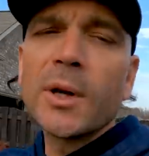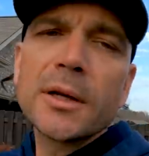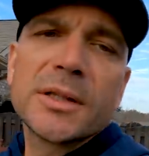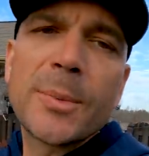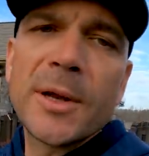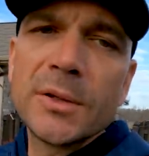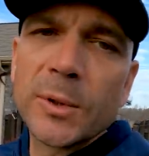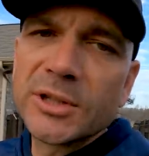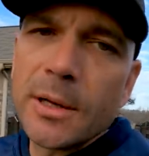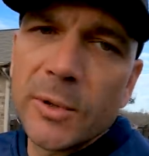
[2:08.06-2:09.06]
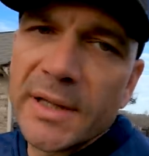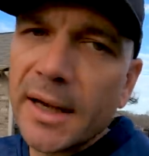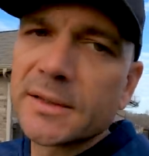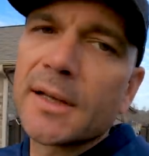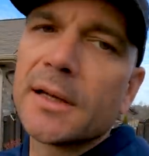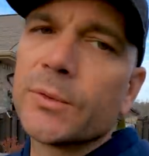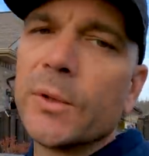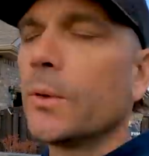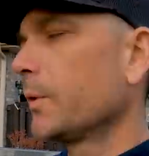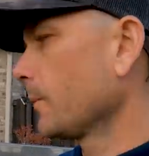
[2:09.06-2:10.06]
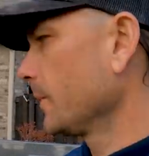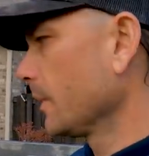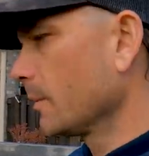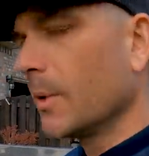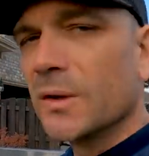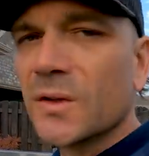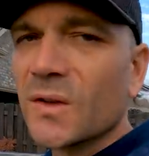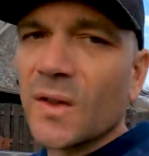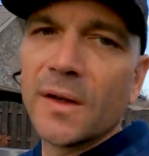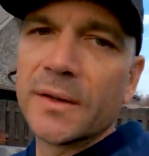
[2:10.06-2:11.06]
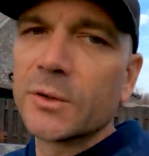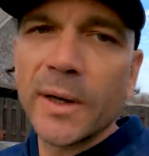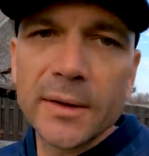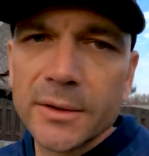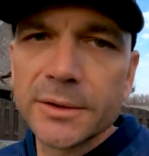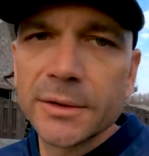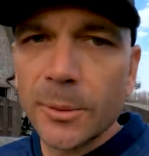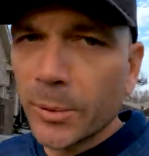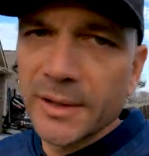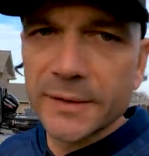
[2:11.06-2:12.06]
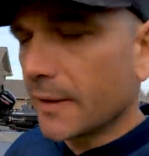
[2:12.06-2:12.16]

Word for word: we're not going to spend as much time on the outside as we do with some of the other boats, because the, the trailers are pretty